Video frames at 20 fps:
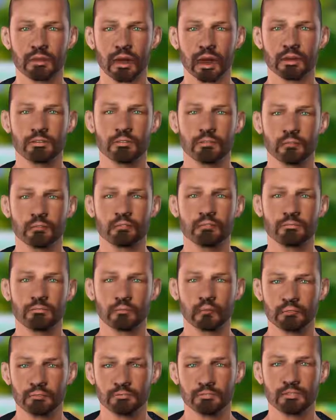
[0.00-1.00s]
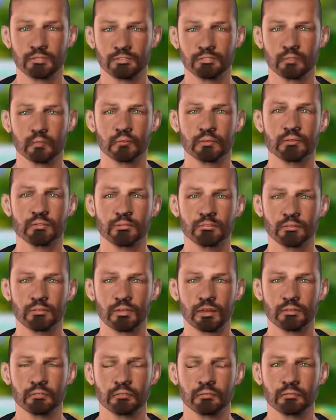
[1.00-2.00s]
and restricted certain
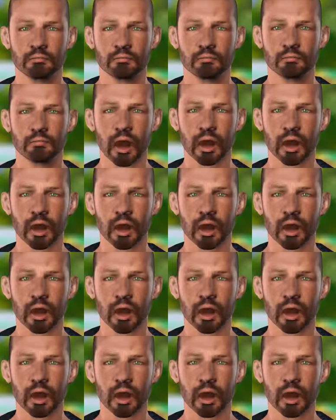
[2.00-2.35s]
things,